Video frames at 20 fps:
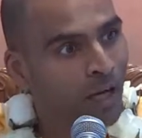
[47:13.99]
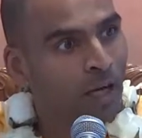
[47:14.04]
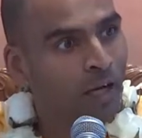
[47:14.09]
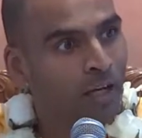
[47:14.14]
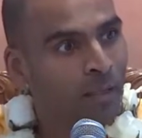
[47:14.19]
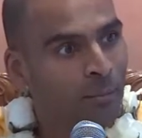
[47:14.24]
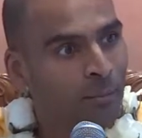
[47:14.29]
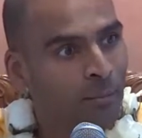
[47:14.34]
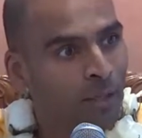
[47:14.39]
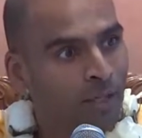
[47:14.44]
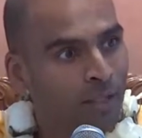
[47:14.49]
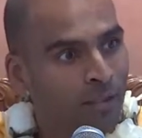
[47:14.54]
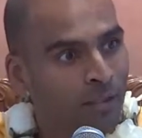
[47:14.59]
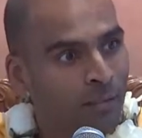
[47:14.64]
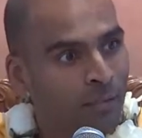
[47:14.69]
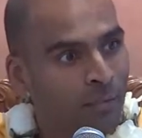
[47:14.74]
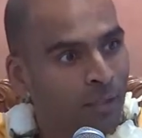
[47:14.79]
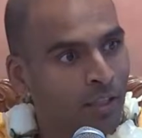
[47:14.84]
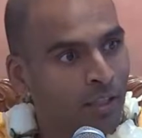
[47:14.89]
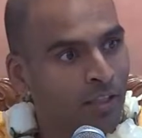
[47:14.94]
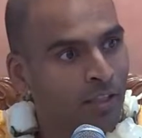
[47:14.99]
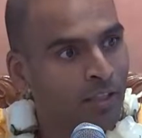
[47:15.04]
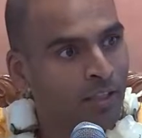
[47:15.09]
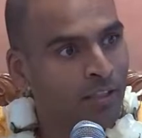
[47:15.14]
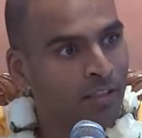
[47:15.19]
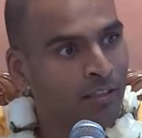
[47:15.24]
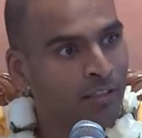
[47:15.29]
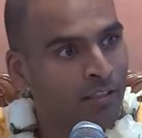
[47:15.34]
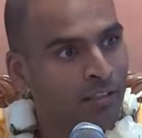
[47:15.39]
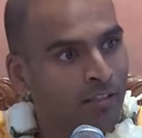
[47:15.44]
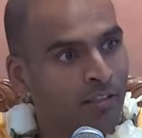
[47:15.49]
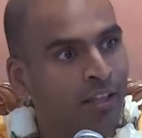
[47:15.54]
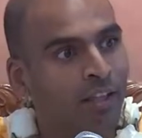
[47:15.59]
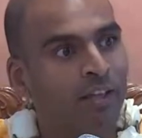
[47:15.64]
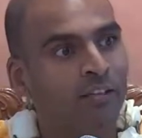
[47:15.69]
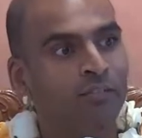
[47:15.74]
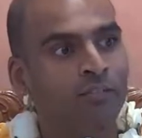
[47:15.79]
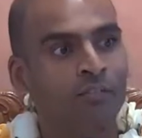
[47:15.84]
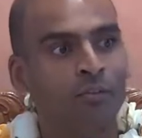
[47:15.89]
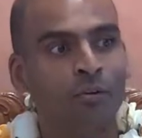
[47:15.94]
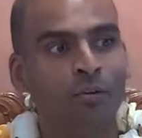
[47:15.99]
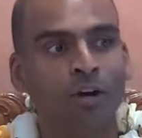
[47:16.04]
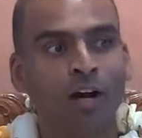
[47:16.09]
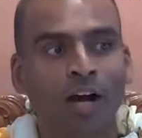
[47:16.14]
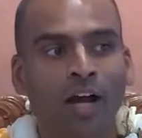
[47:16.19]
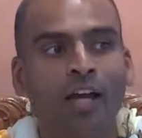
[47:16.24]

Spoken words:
I made the money, therefore